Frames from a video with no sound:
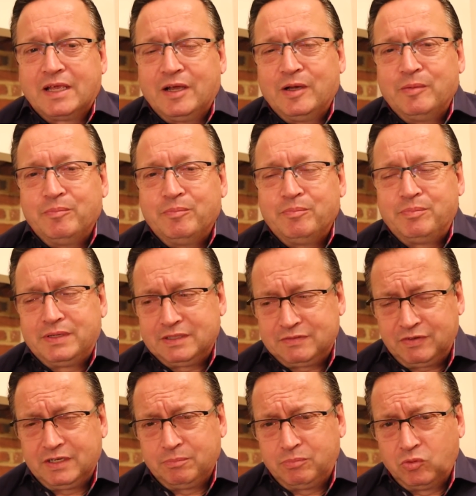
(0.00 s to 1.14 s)
But it's
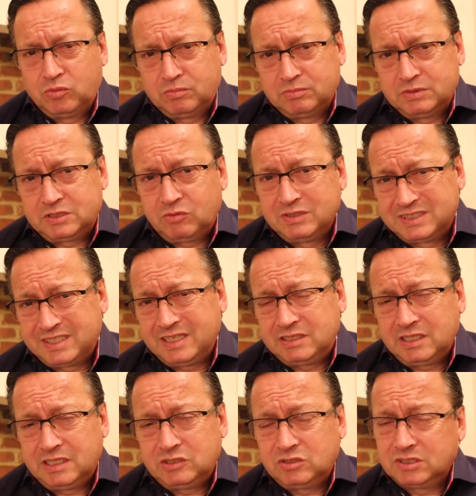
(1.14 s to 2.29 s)
very important. So
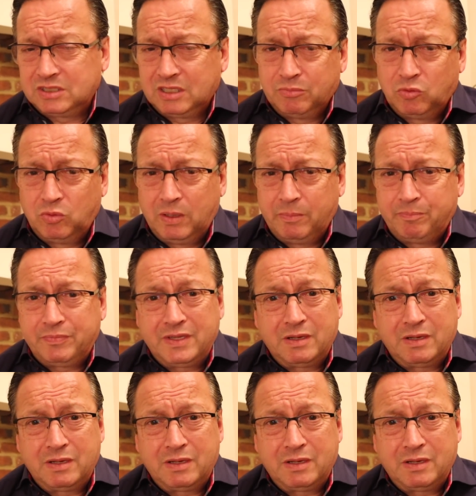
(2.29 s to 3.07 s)
estate agents, number one.